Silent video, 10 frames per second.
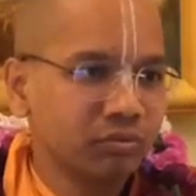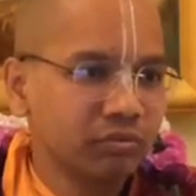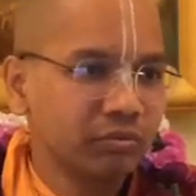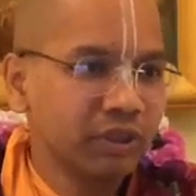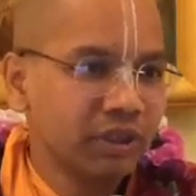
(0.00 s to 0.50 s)

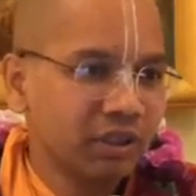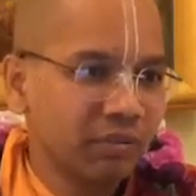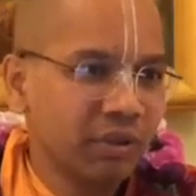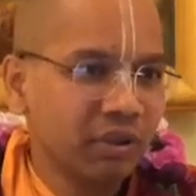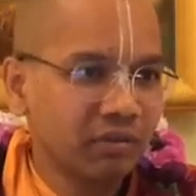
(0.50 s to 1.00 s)

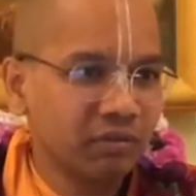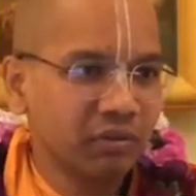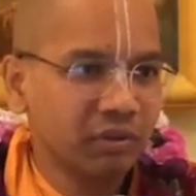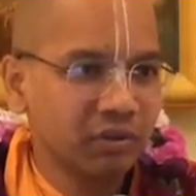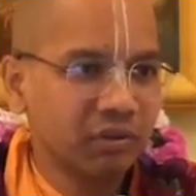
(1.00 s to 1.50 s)
misinterpret and
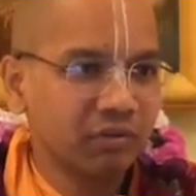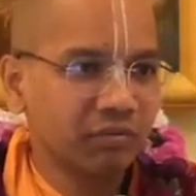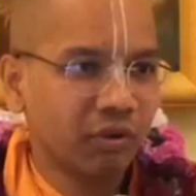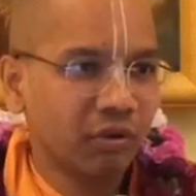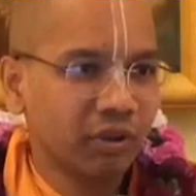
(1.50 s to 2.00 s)

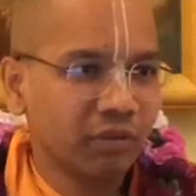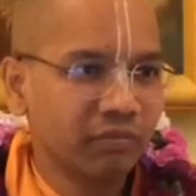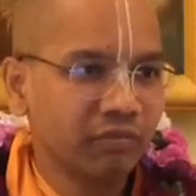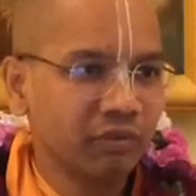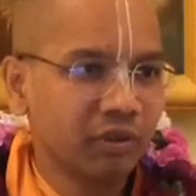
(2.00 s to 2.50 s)
follow them
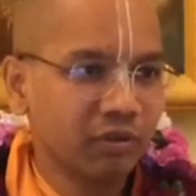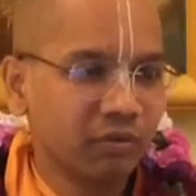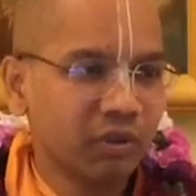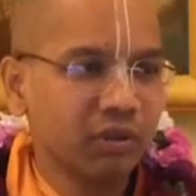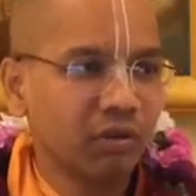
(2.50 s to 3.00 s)
word to word